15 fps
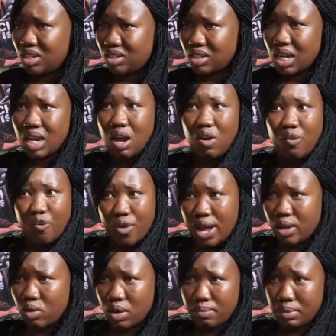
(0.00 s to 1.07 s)
So, like, how far are
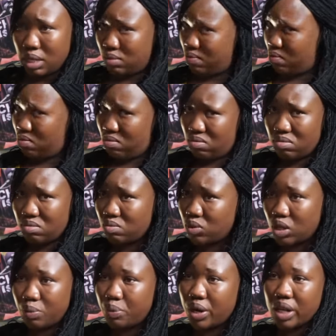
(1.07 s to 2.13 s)
you? I'm like,
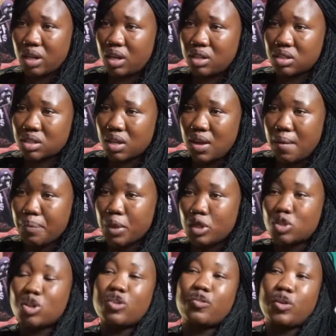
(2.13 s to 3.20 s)
not pregnant.
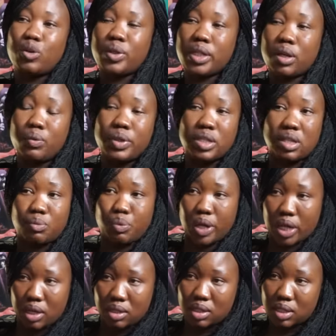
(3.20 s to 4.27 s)
So the following day, we did
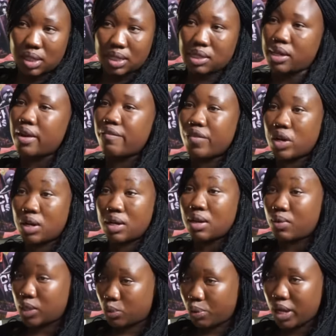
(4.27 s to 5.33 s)
pregnancy test, and I found out I
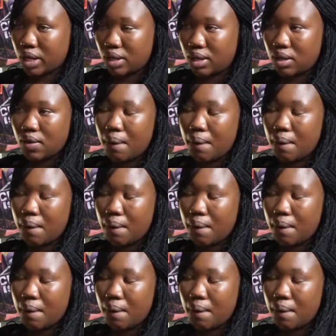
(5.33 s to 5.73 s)
was pregnant.